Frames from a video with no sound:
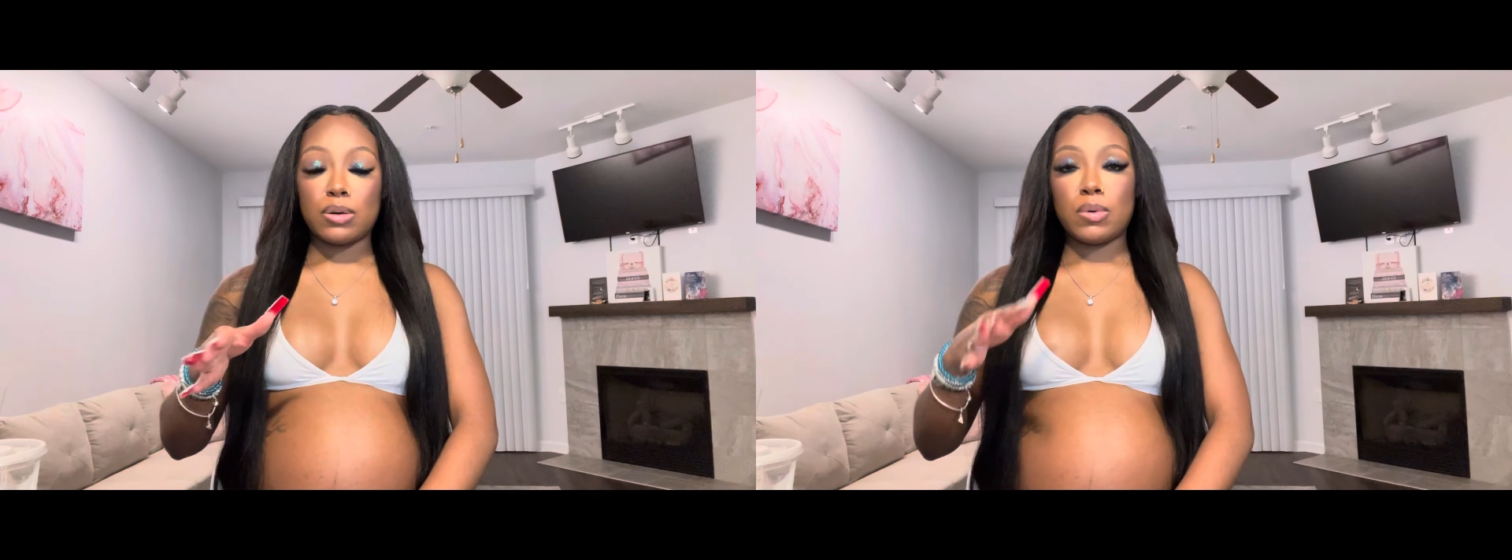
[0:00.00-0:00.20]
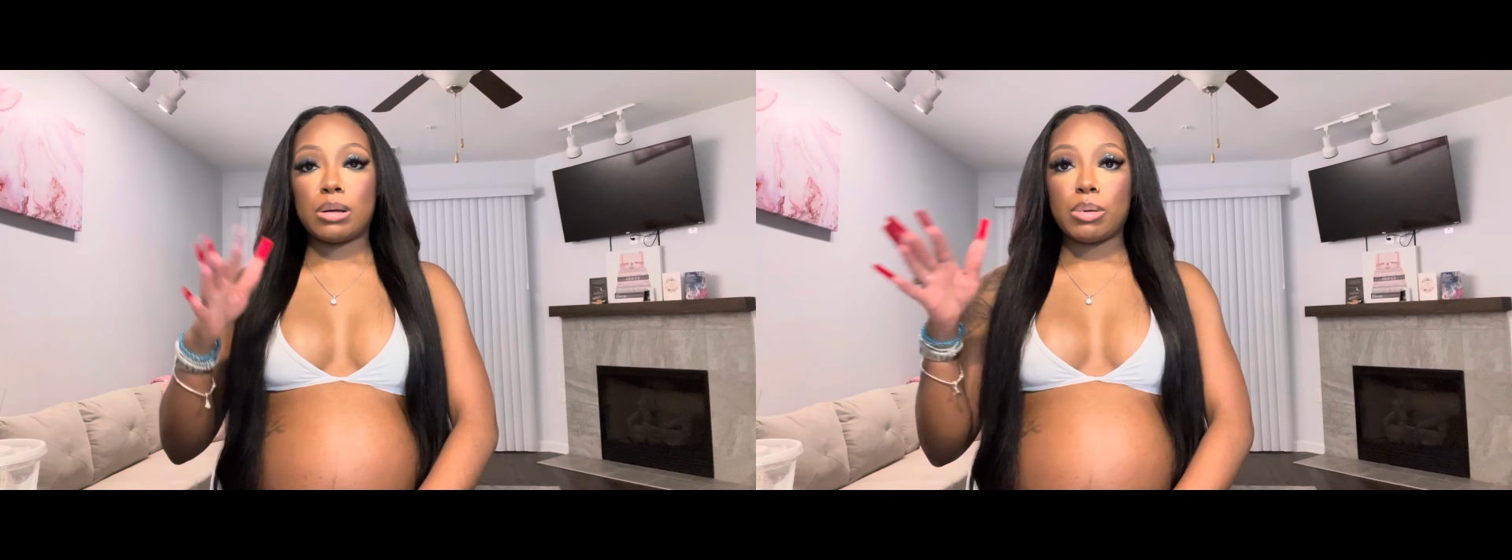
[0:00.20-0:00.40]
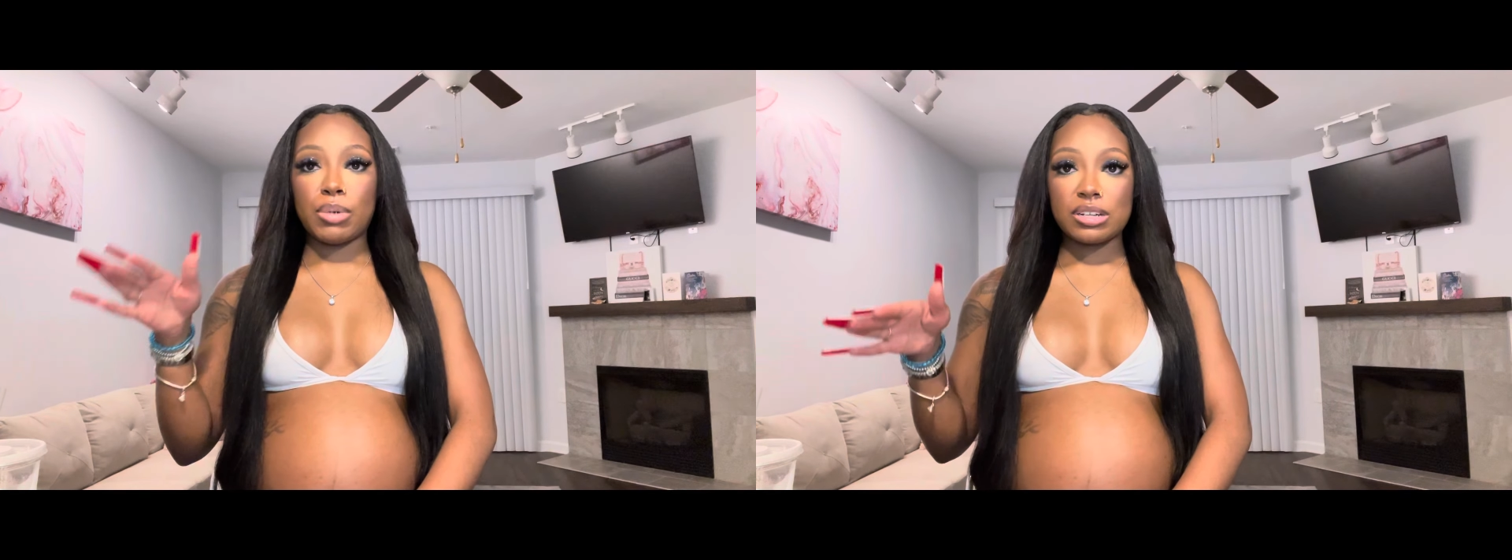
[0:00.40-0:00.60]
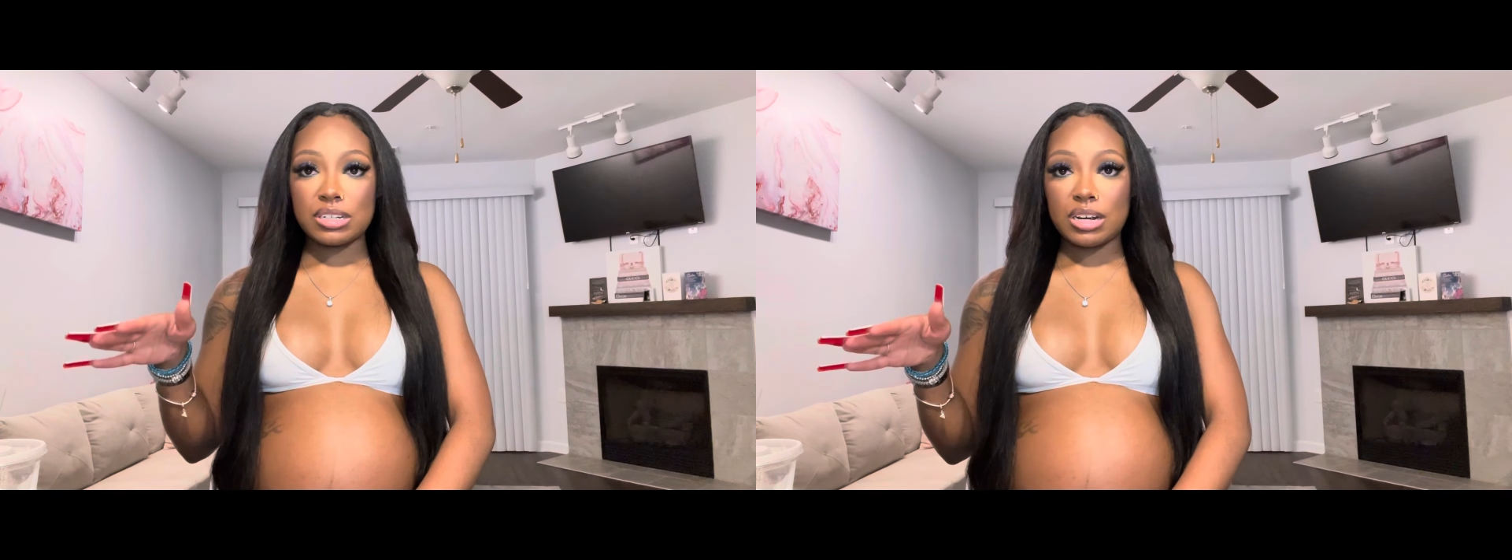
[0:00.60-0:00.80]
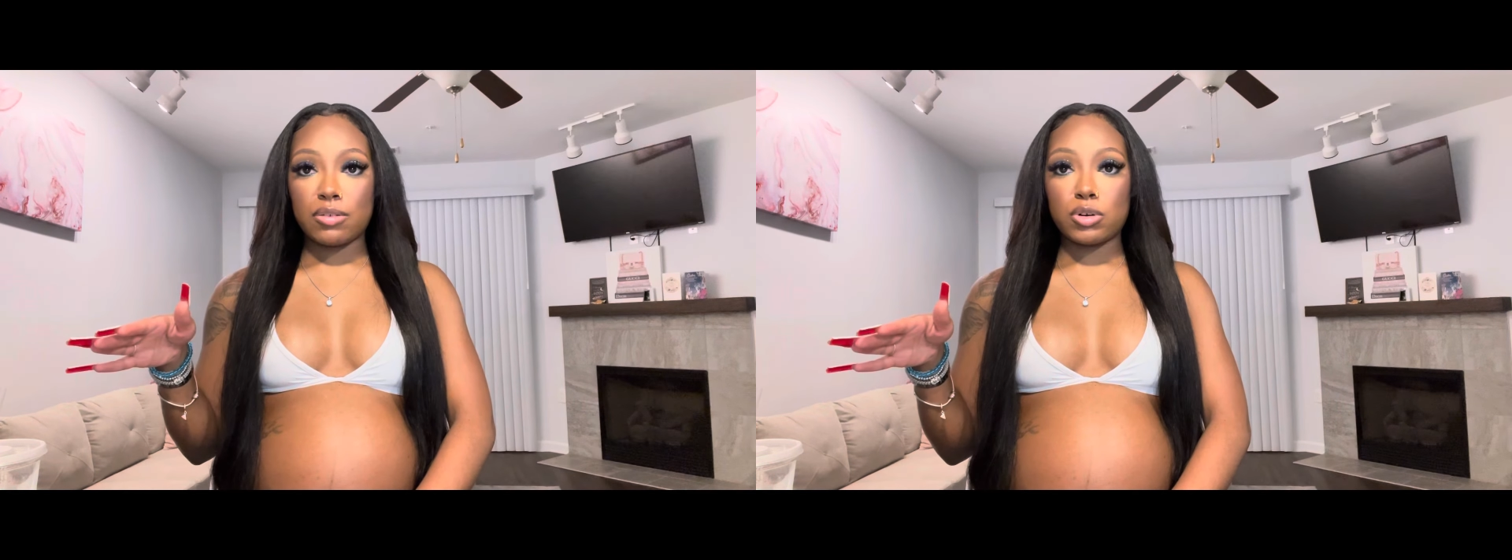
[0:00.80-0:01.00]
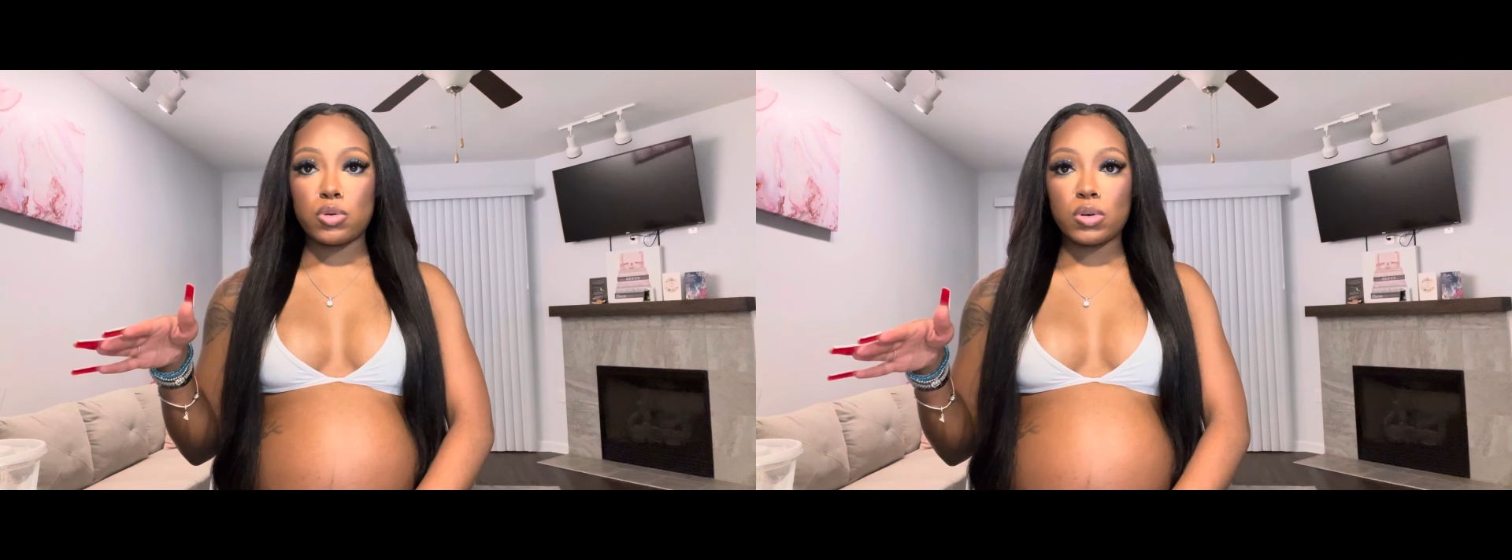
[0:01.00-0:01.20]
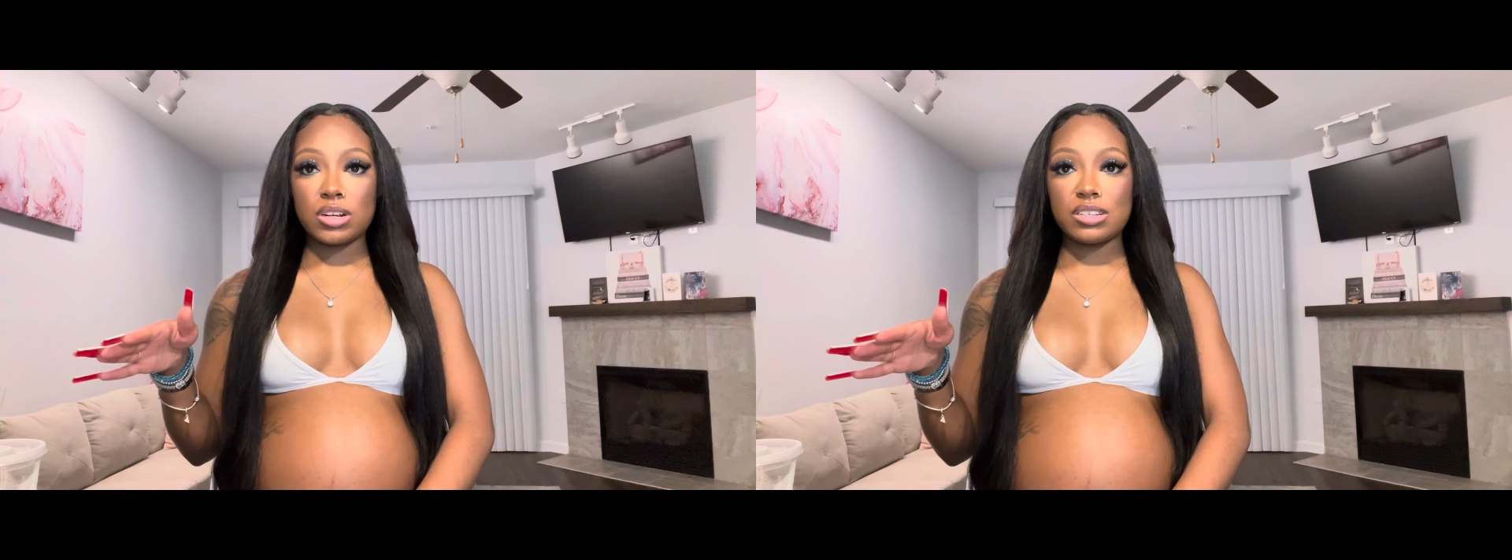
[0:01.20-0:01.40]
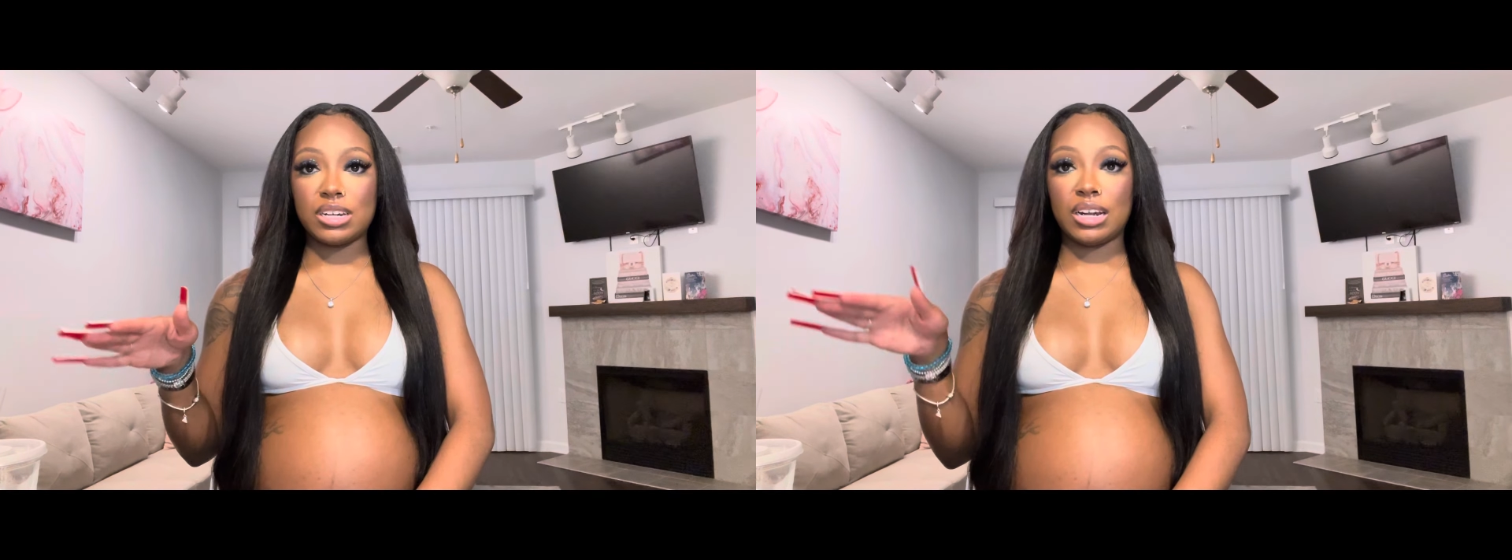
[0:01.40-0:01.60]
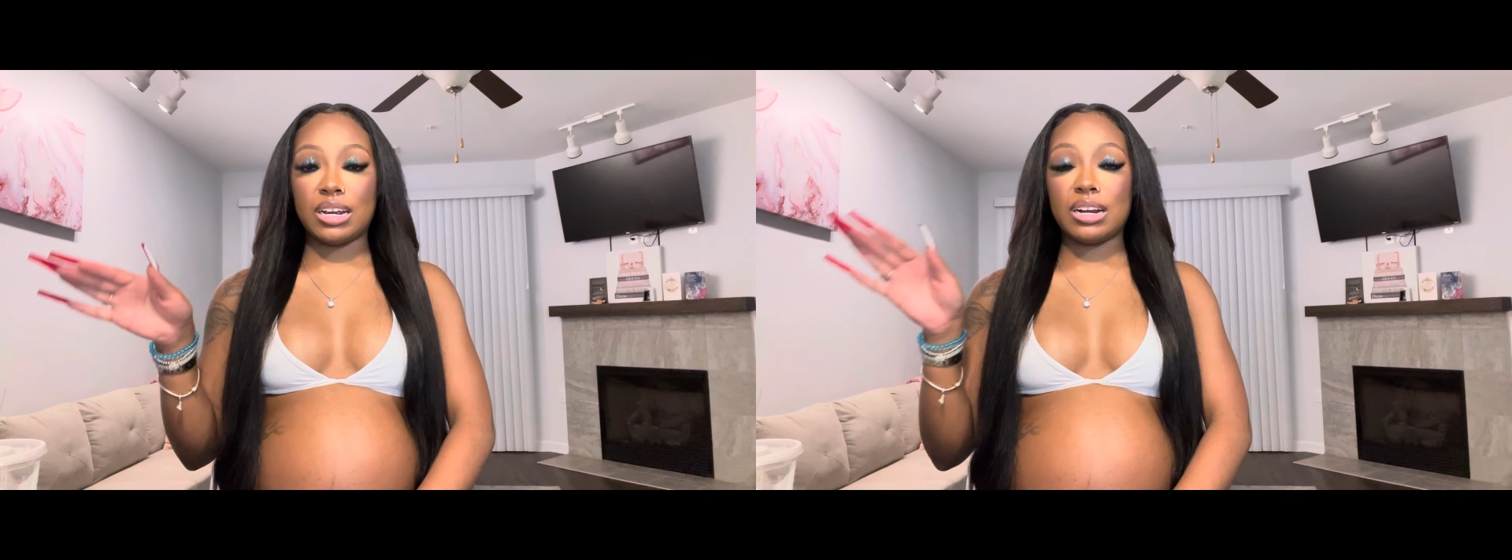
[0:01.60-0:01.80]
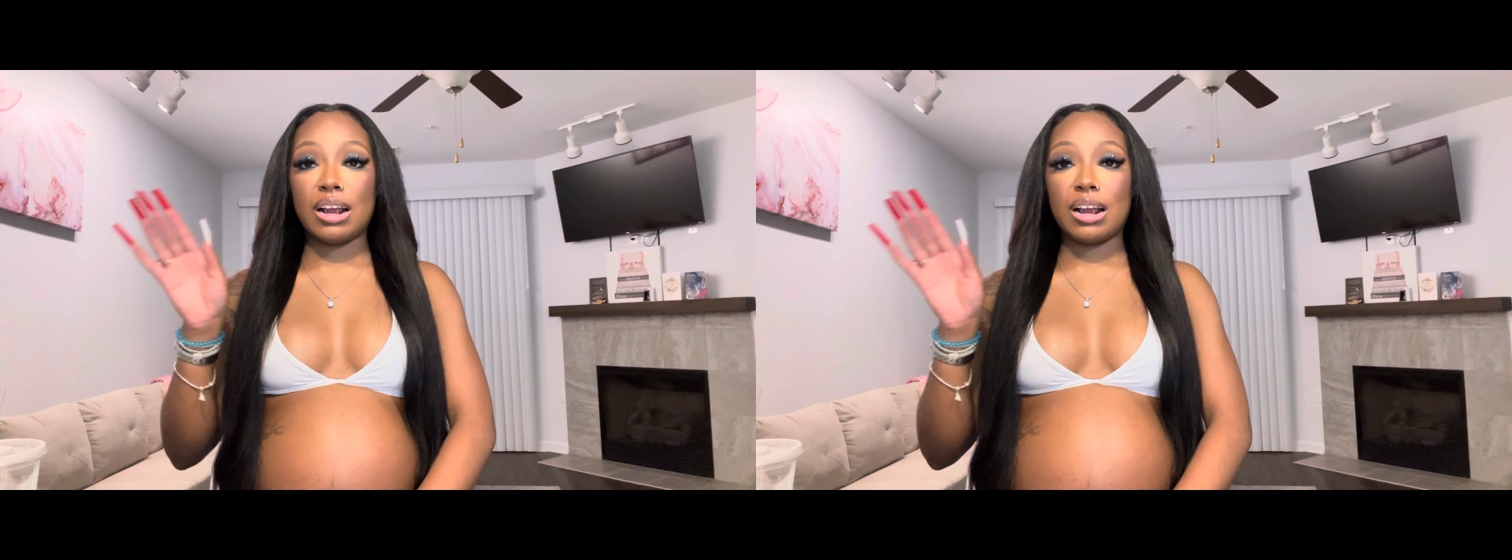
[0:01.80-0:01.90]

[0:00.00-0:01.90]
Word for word: when I'm about to get off of quarantine,